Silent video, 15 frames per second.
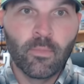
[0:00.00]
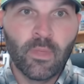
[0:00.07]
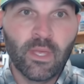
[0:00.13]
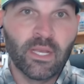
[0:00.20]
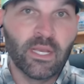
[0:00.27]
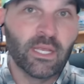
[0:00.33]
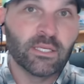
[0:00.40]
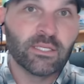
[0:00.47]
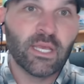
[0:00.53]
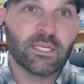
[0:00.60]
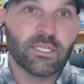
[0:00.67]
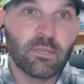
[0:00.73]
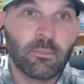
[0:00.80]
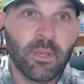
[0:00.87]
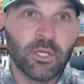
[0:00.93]
in his
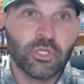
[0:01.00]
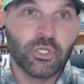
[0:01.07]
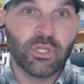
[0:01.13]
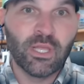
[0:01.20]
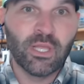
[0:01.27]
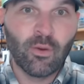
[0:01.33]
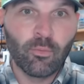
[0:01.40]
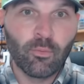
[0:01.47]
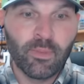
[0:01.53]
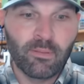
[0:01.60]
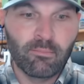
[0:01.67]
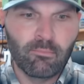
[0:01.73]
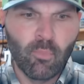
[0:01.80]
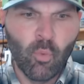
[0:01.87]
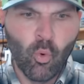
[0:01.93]
estimation, there would be
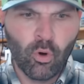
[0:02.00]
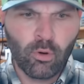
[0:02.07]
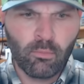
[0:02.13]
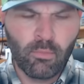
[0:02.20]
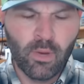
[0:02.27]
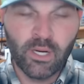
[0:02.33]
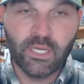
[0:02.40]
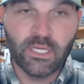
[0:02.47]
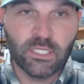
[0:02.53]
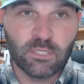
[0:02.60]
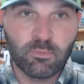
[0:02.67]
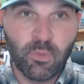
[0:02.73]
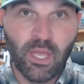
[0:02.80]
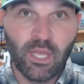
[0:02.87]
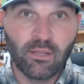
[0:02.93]
more money
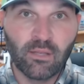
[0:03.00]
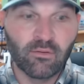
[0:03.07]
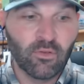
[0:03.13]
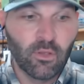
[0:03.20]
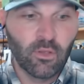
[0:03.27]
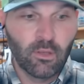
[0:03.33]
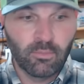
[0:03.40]
spent